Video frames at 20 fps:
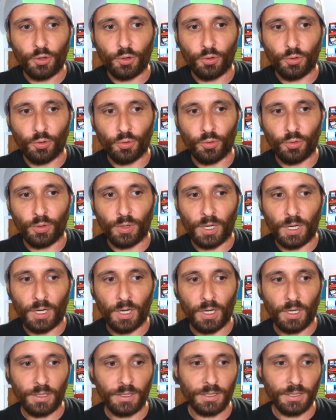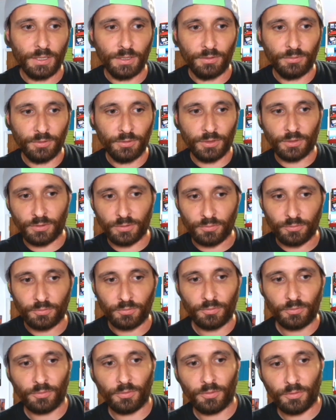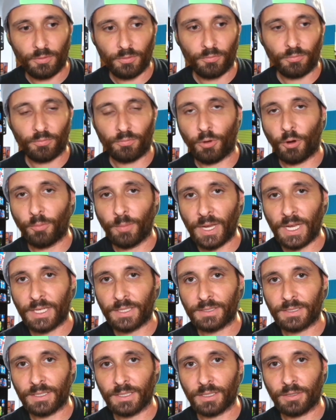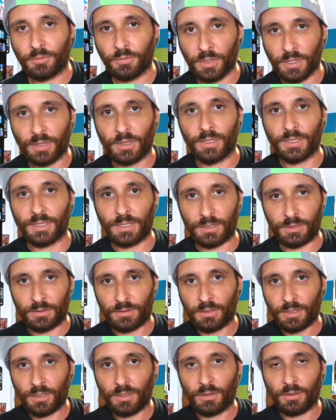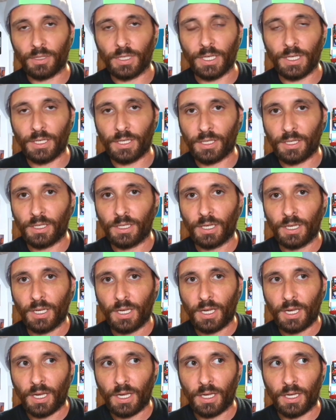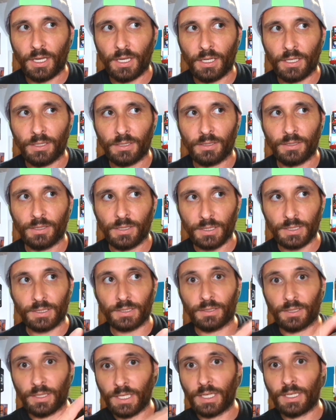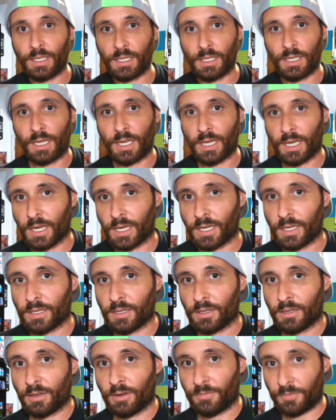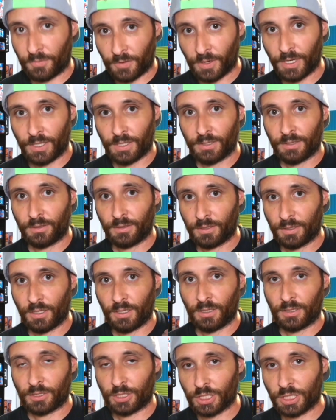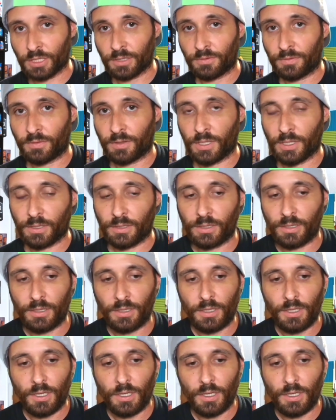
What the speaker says: who he was romantic with this lady. And this lady had a friend, a chick friend.